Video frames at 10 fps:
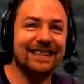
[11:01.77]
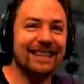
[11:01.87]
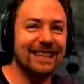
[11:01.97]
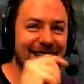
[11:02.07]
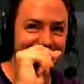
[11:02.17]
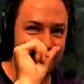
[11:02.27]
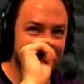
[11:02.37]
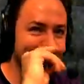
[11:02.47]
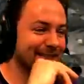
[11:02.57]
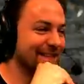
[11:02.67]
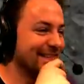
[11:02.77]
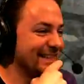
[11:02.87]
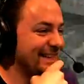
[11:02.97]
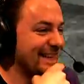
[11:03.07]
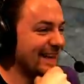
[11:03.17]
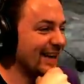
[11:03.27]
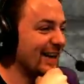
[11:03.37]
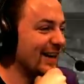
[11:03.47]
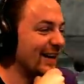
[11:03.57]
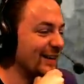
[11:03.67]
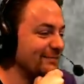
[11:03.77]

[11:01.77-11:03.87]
Karma. You just got oh,